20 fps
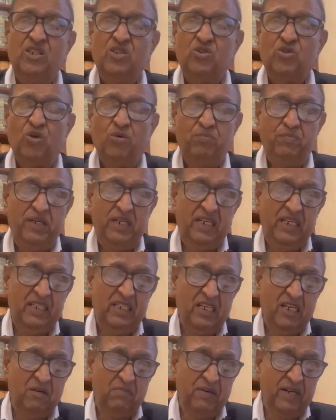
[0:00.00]
So meaning
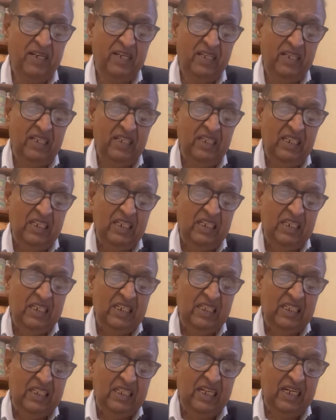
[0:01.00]
thereby
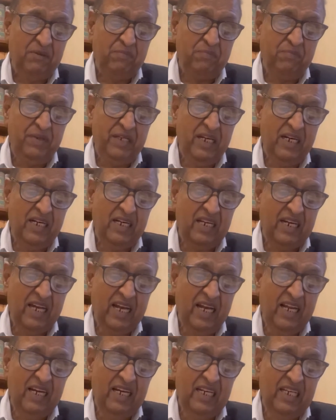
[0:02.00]
that mere
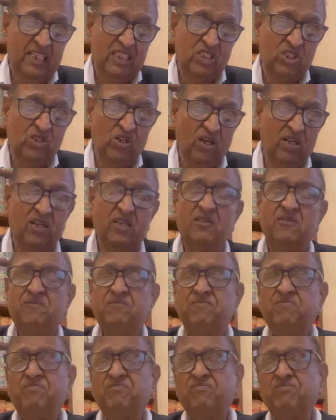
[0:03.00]
denial is not
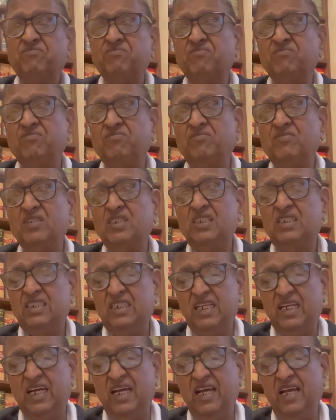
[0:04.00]

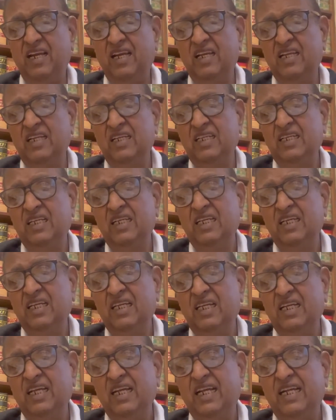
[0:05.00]
denial,
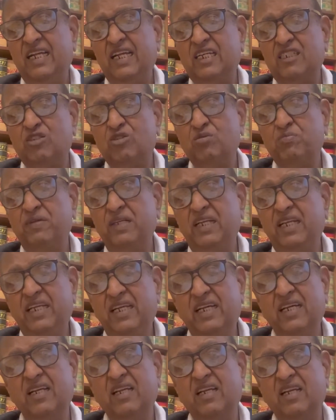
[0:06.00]
it has to be
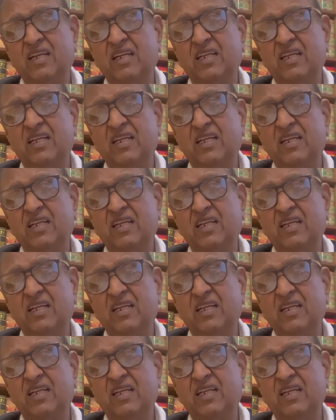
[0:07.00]
legal.